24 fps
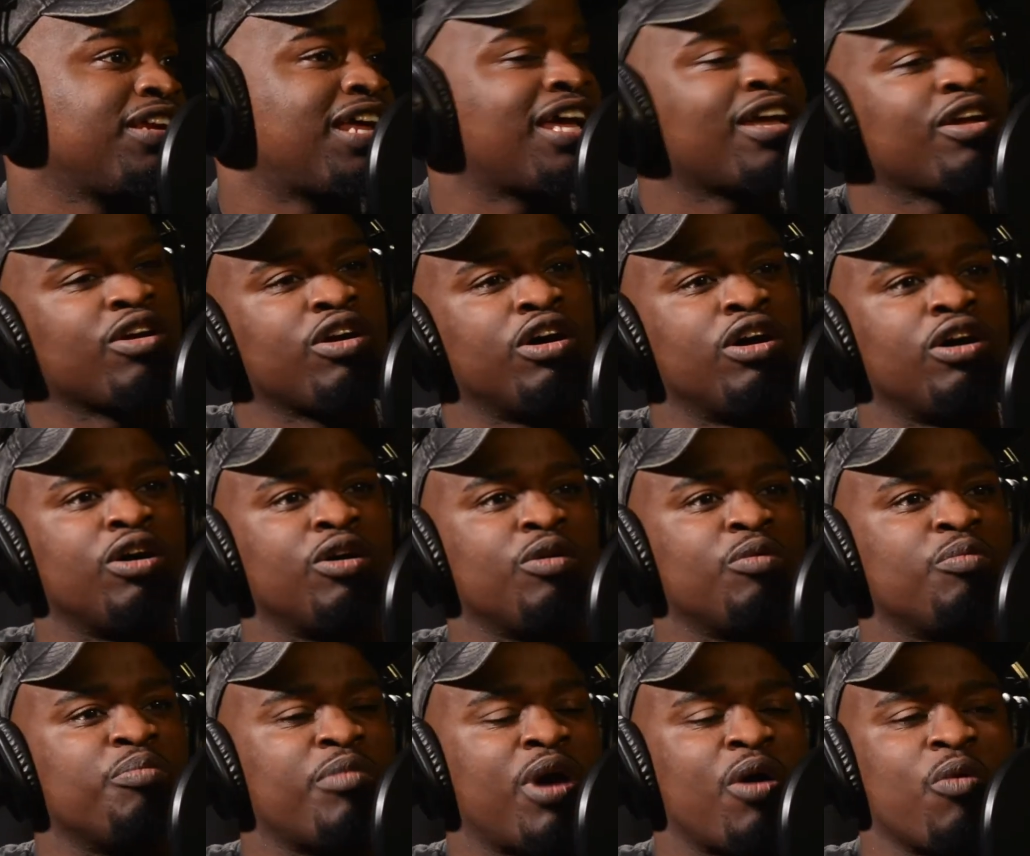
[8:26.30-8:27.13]
Like
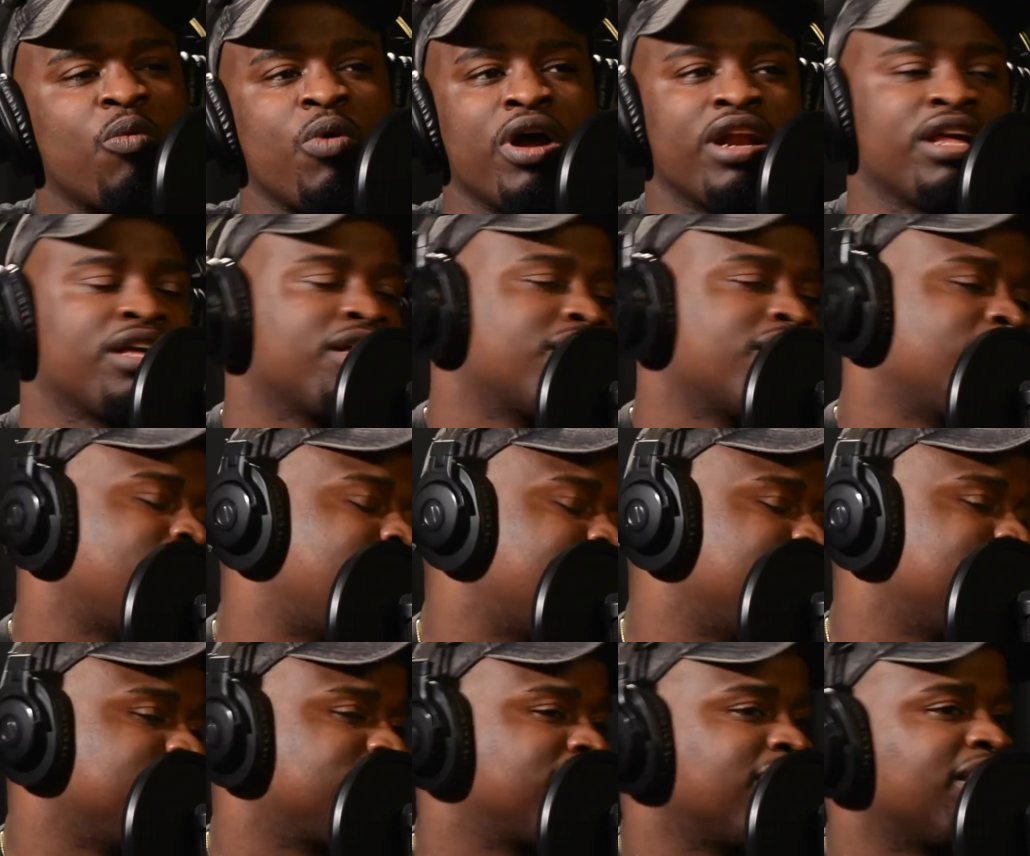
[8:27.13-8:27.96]
um my wedding
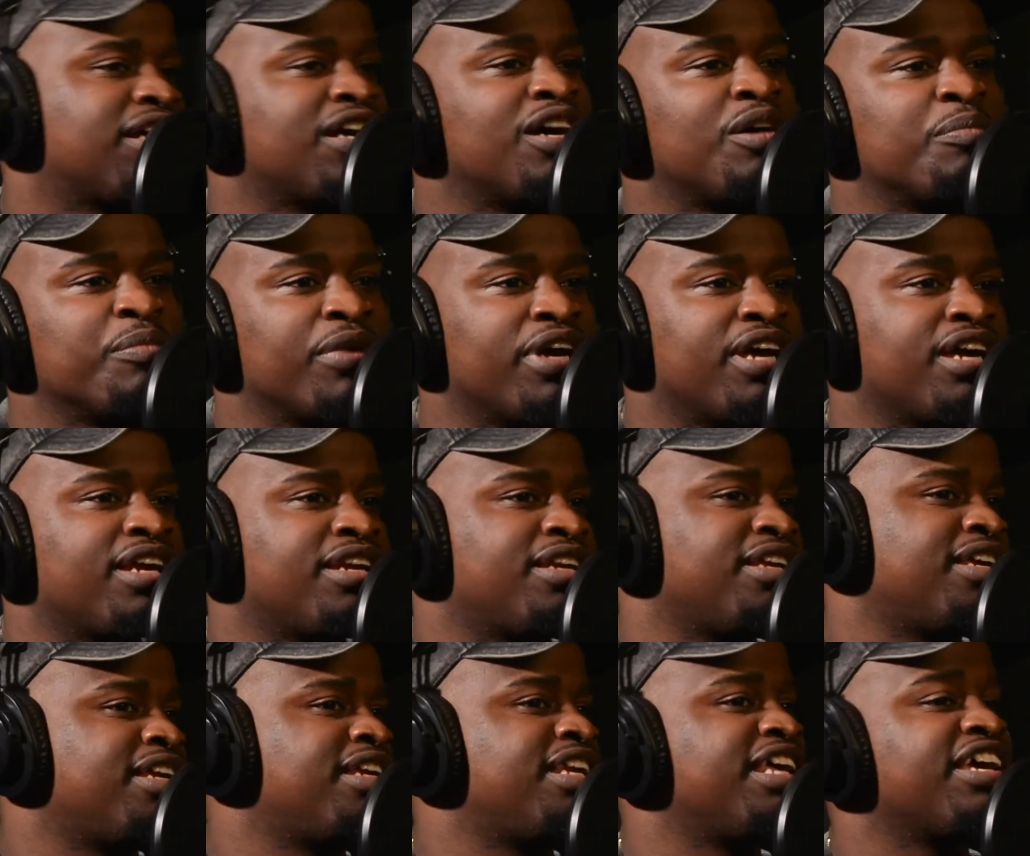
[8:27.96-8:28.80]
clients, they come in
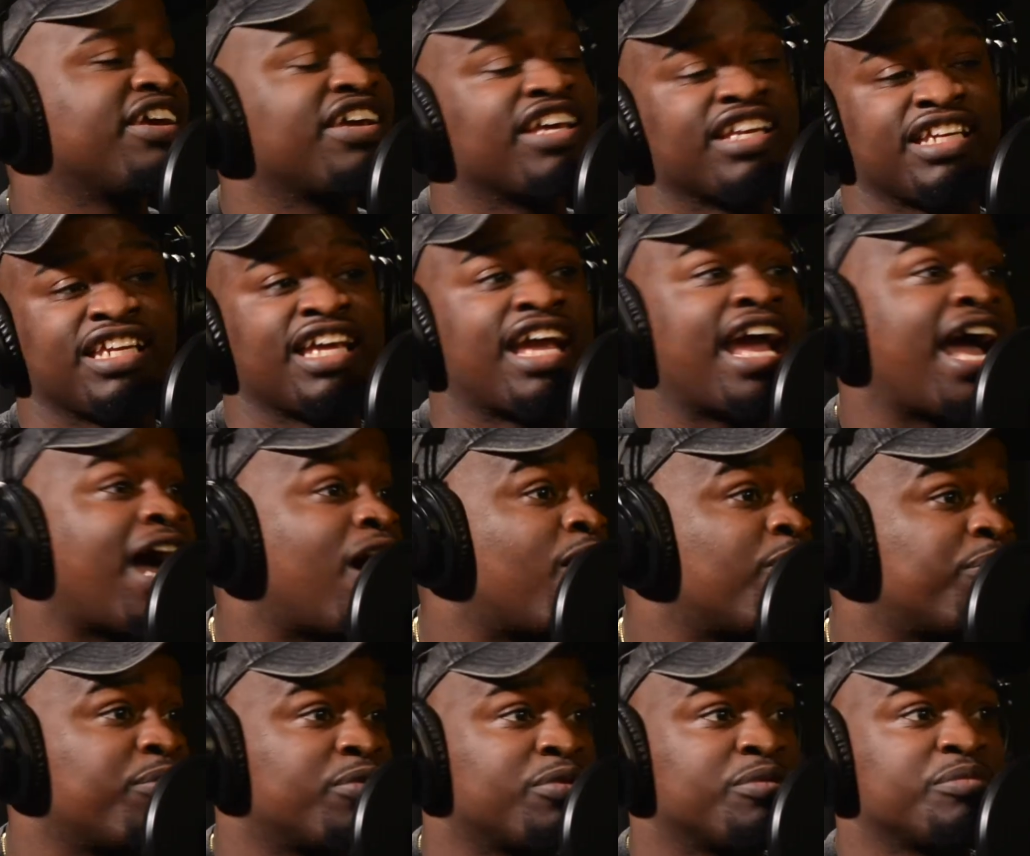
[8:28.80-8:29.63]
and they get their
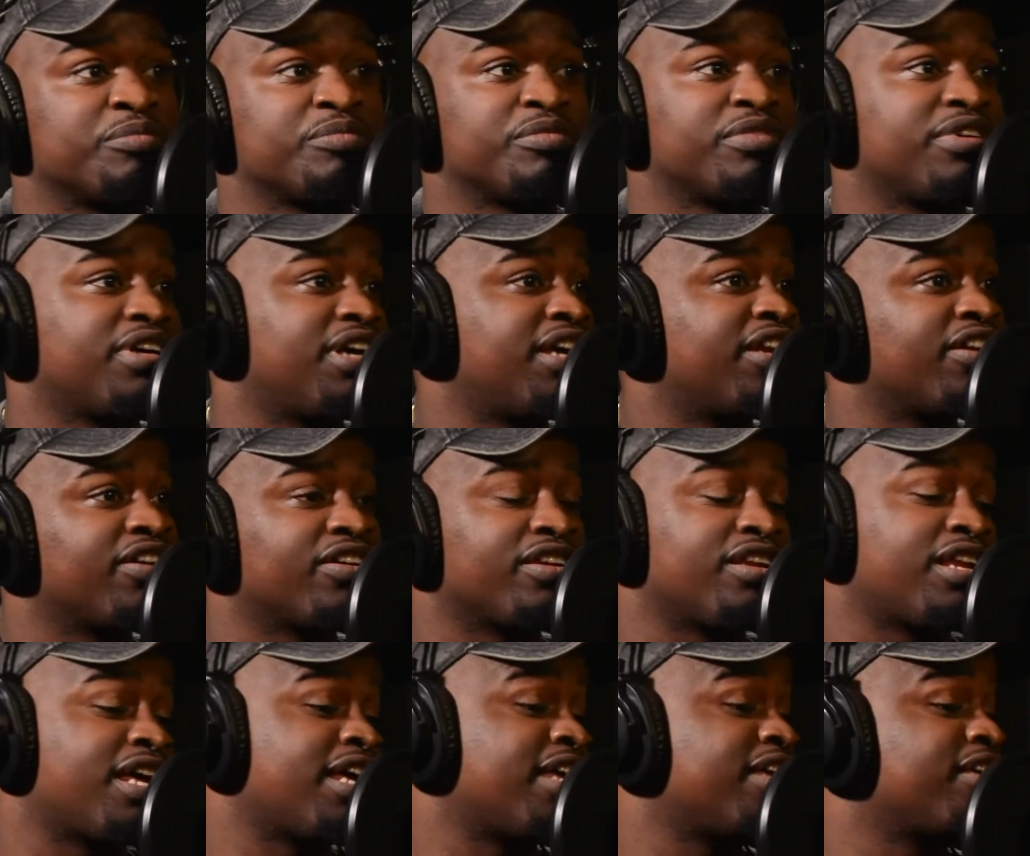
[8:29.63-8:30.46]
album and they're
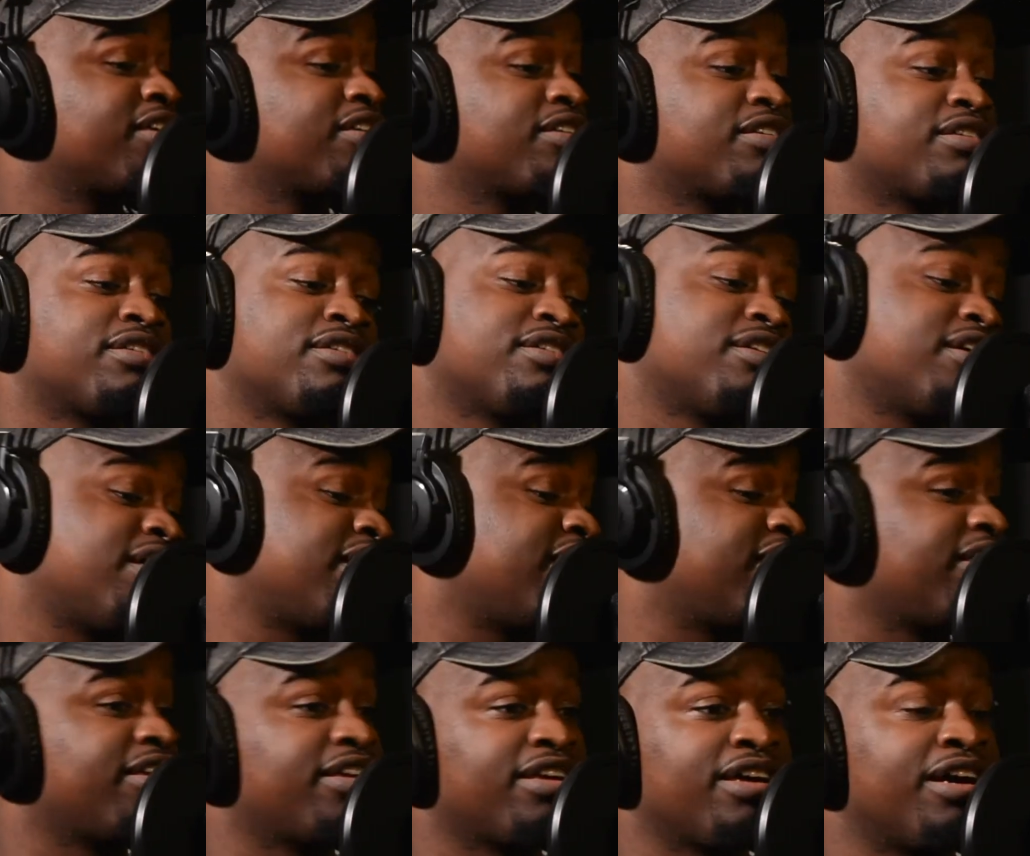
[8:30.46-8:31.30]
like
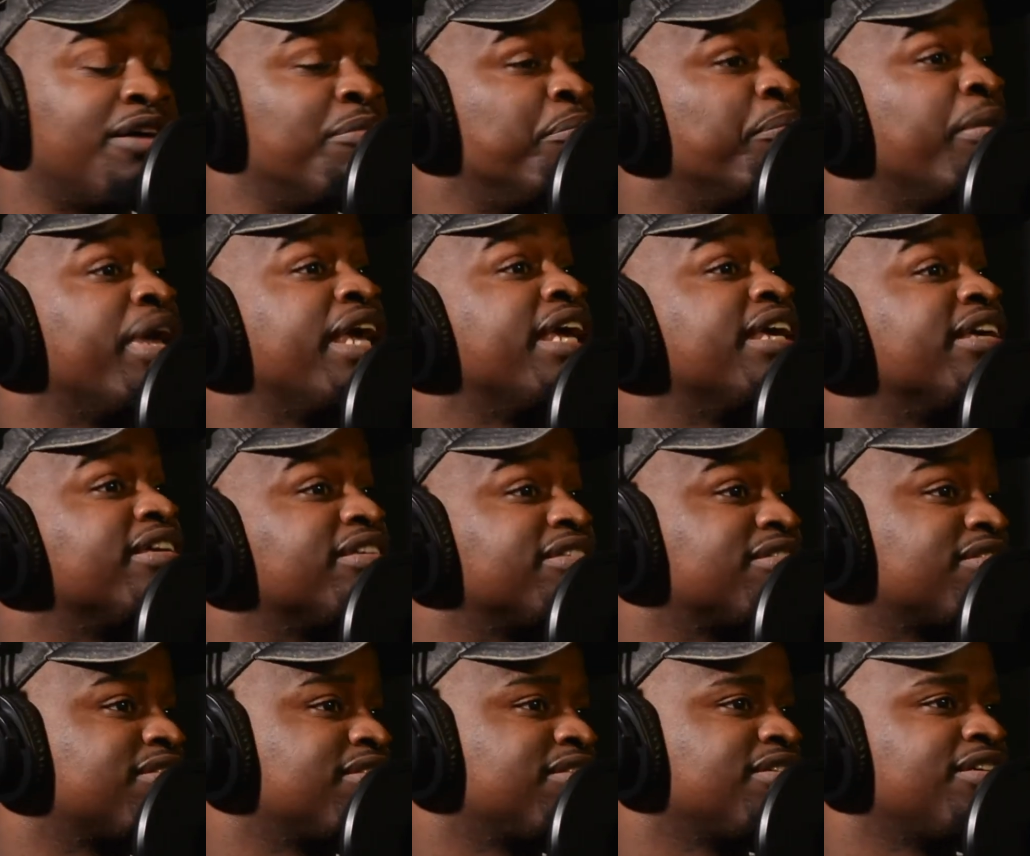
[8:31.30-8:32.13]

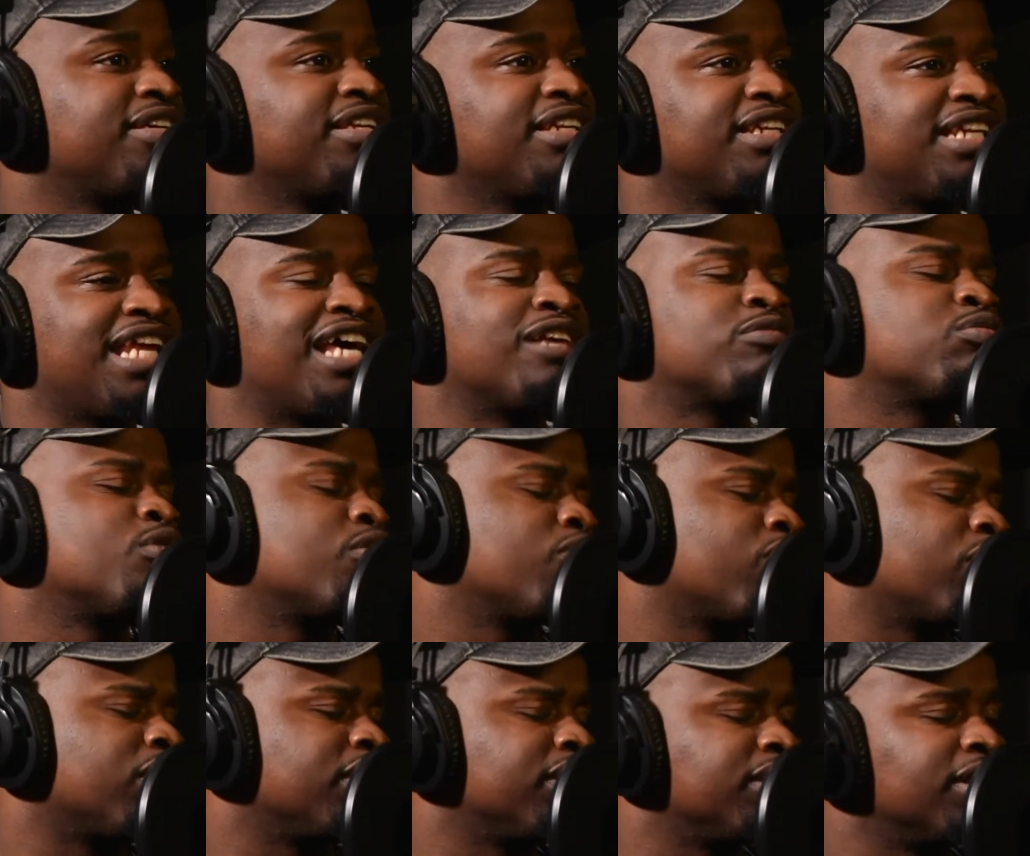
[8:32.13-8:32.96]
amazed. That's what
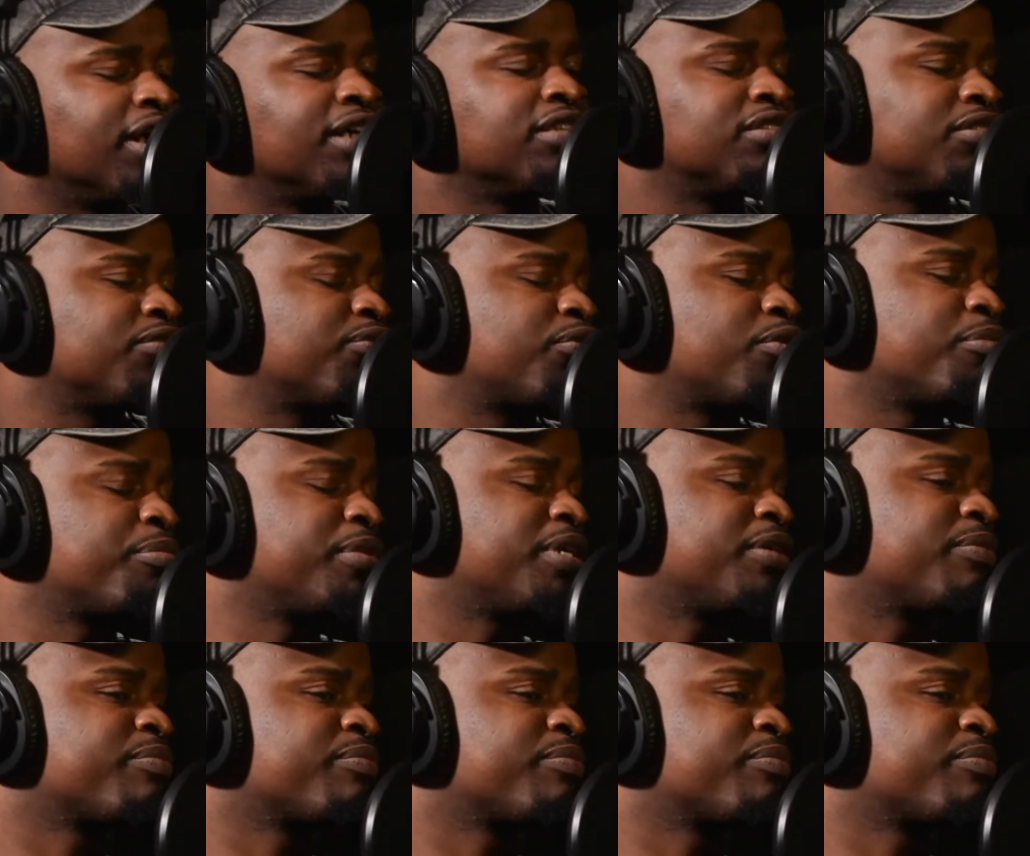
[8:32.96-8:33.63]
really does it for me.